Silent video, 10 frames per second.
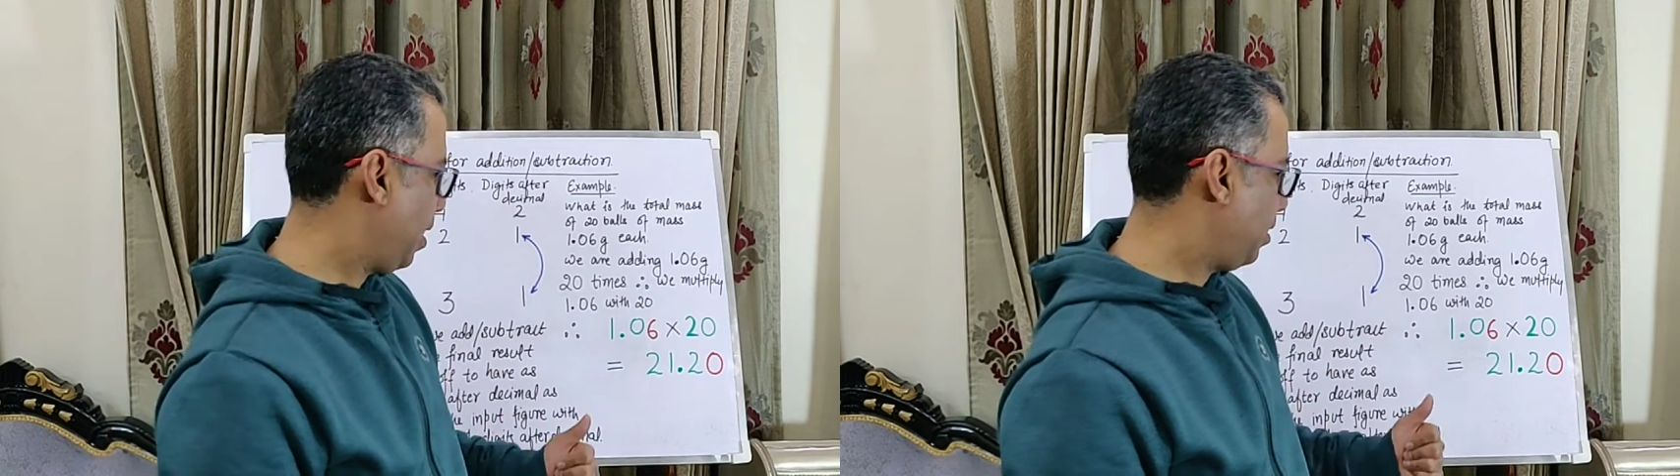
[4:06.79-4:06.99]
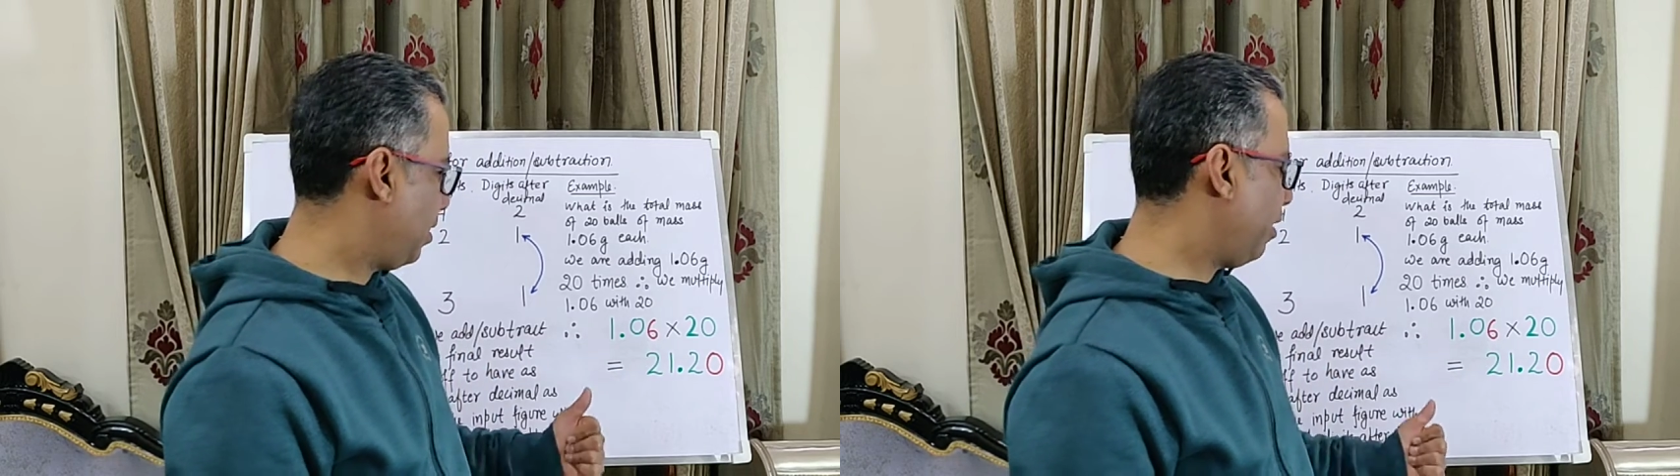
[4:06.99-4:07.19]

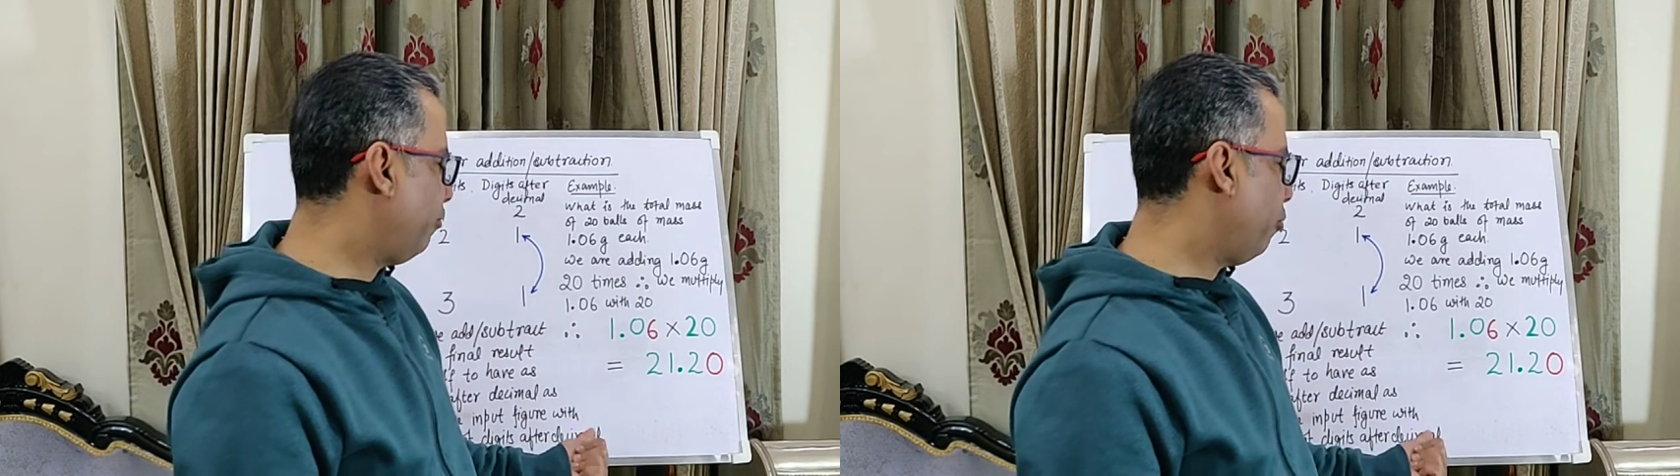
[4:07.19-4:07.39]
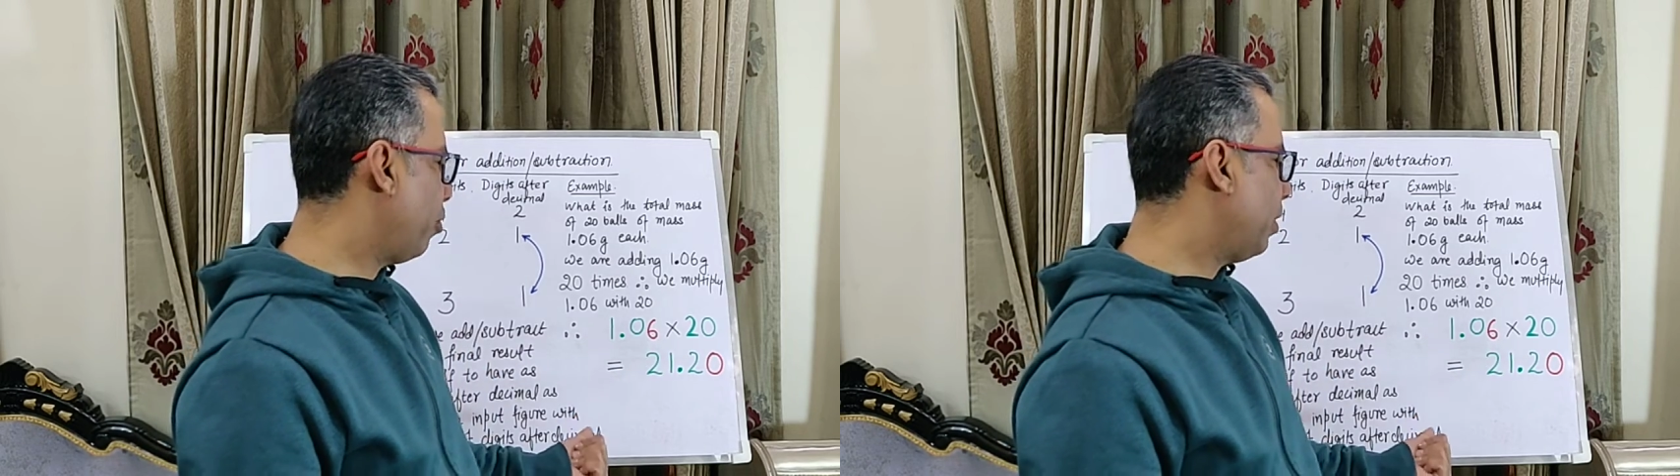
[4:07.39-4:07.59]
And
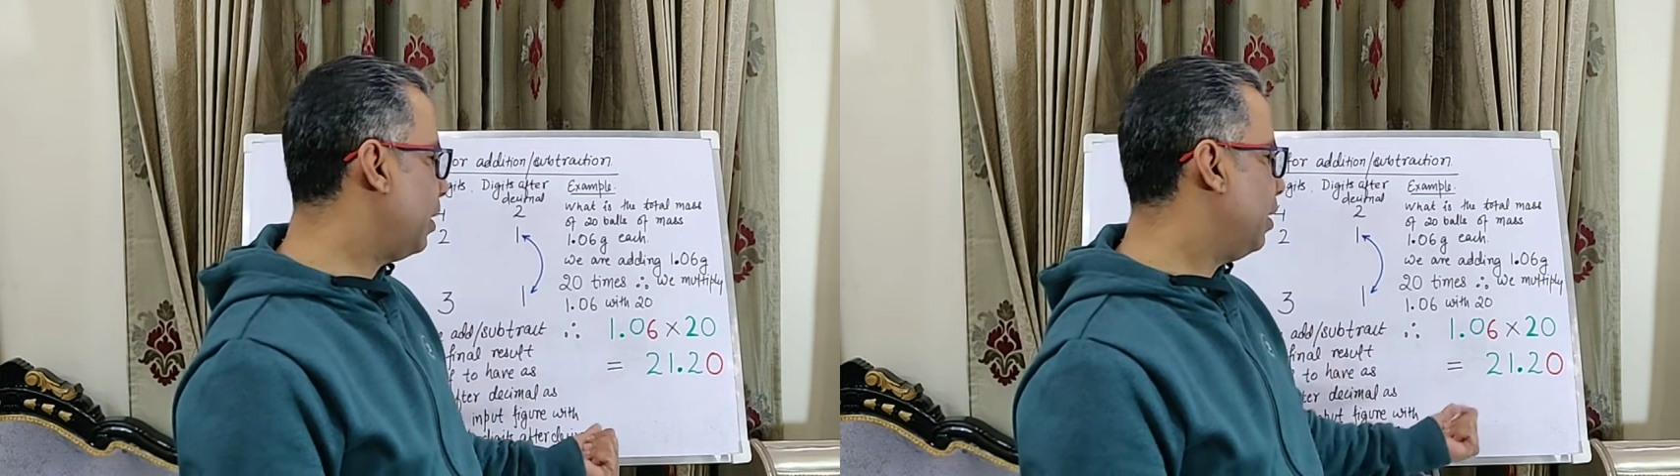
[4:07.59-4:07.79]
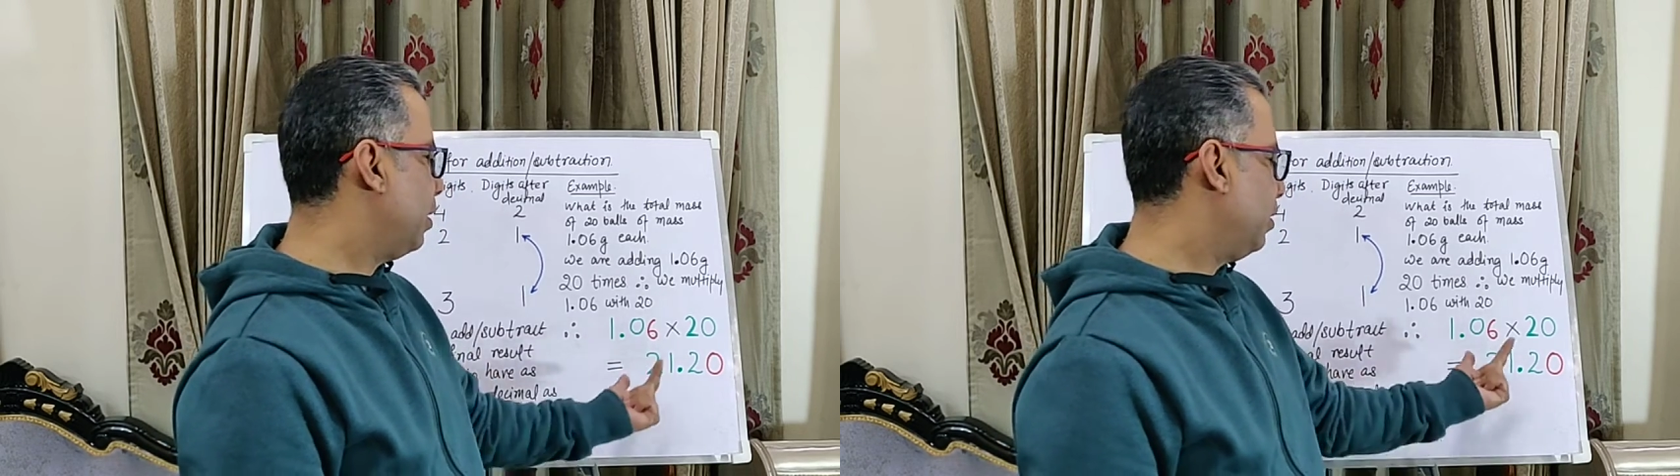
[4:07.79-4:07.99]

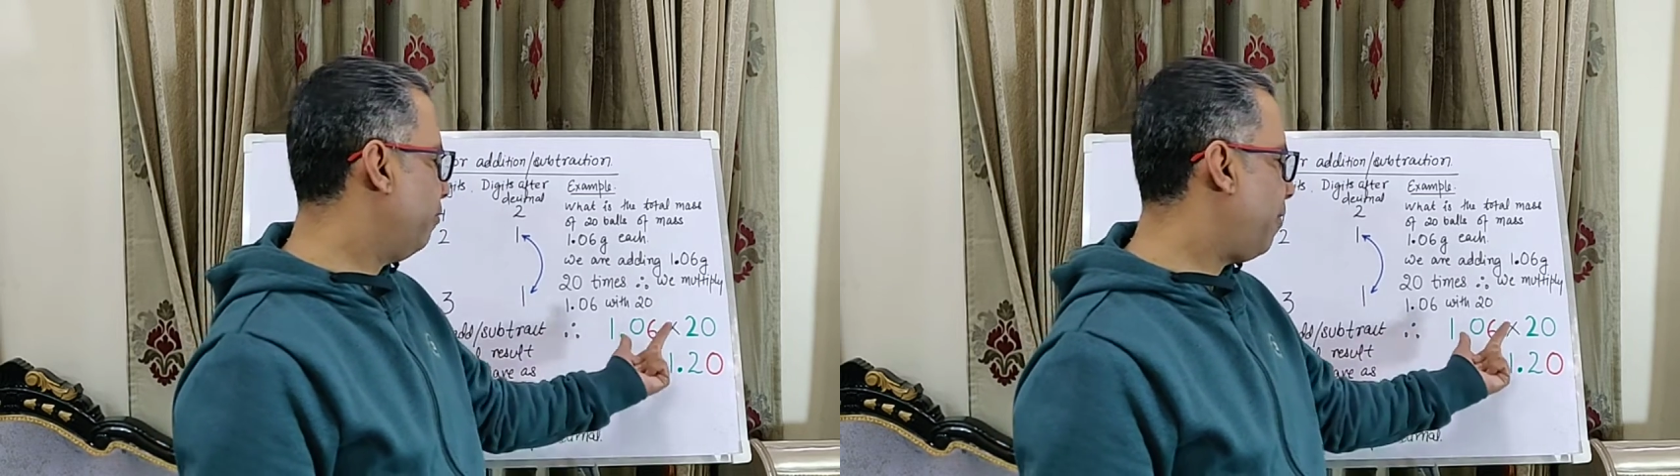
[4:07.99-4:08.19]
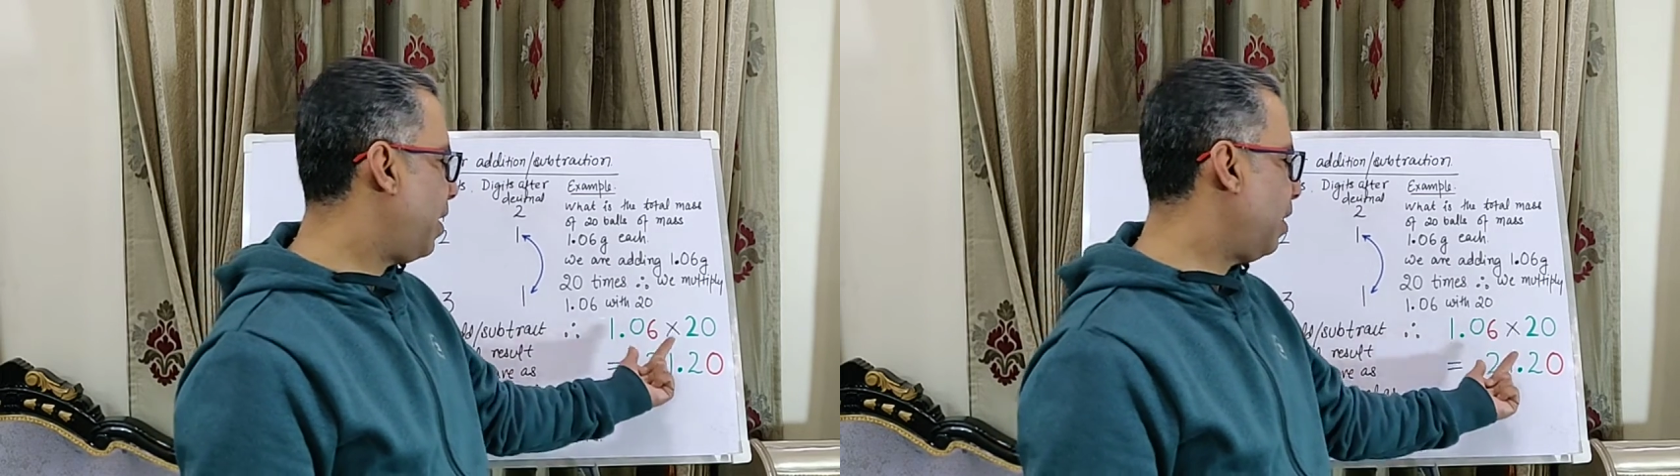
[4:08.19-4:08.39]
therefore
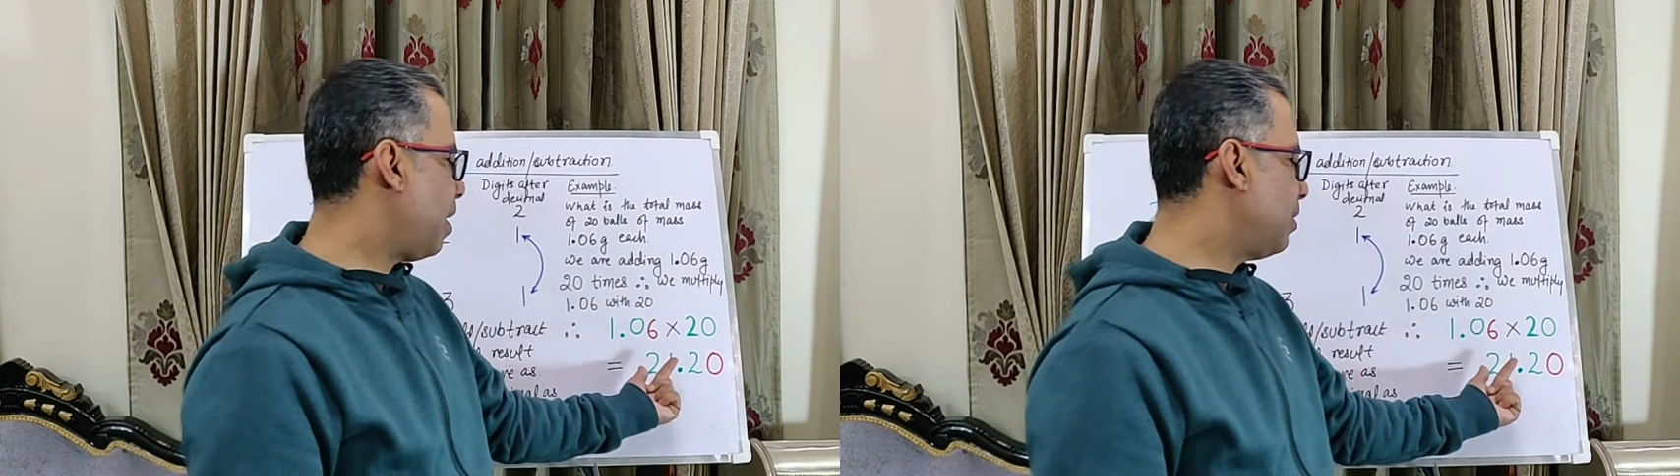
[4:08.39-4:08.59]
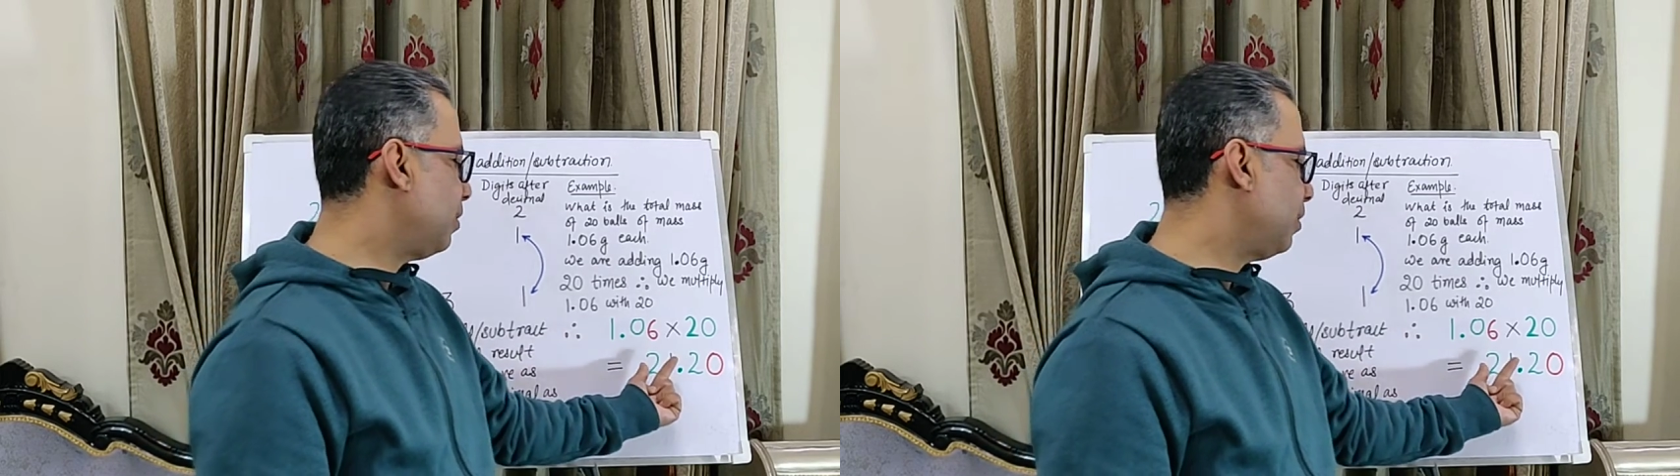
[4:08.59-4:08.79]
the
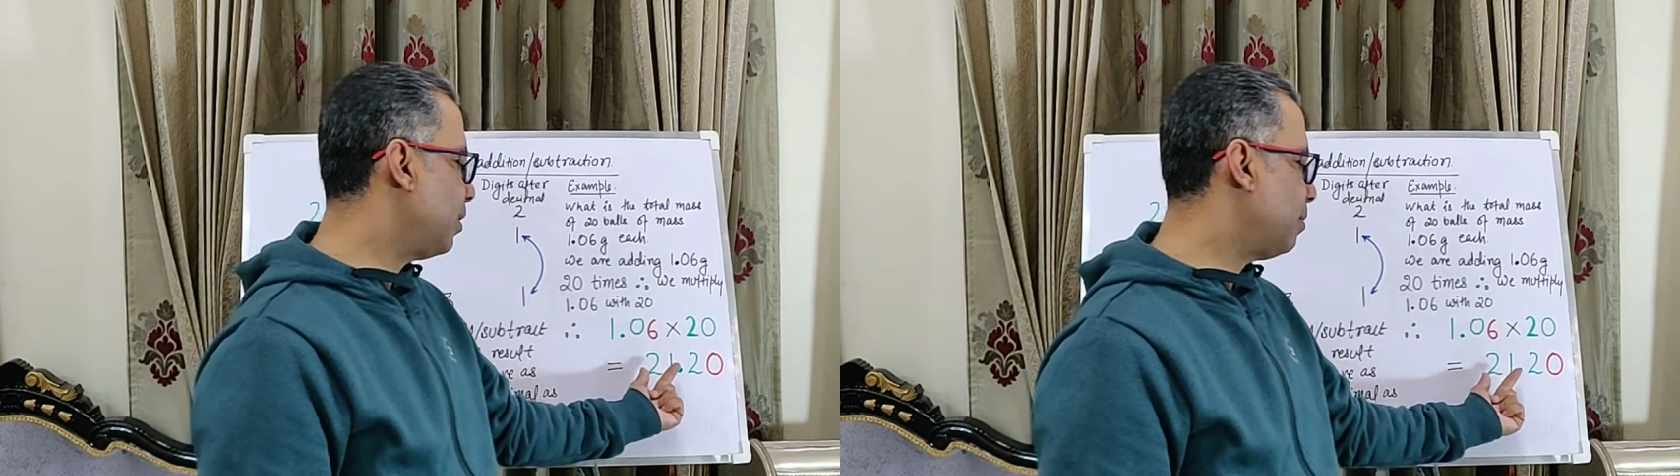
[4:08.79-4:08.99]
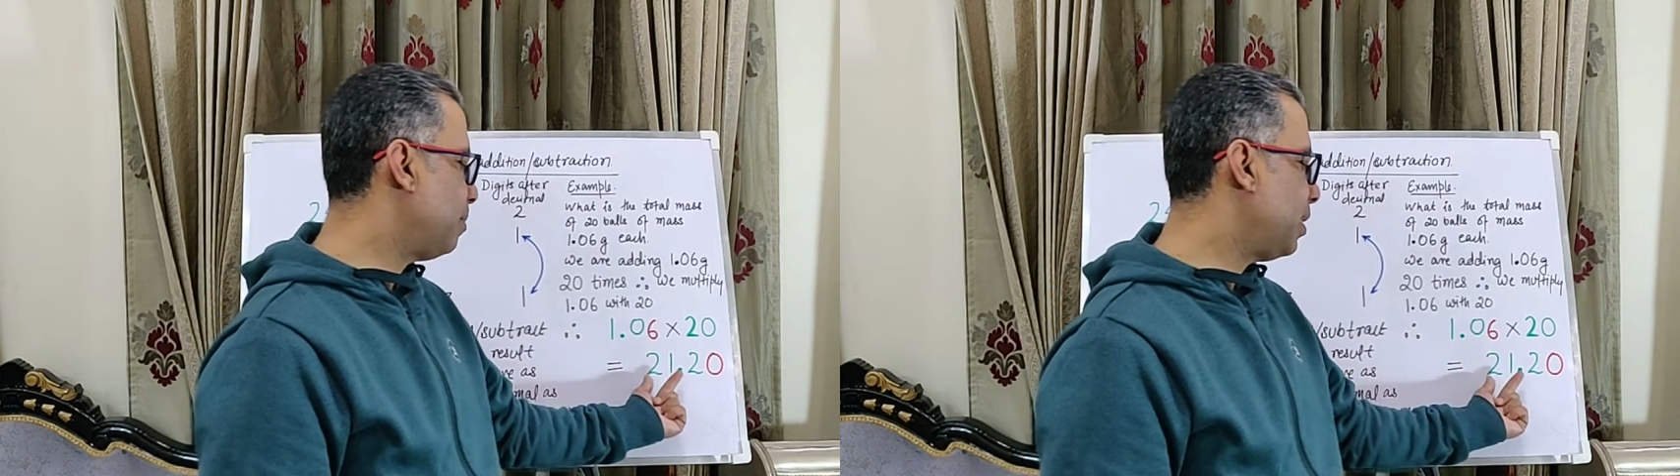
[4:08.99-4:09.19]
final answer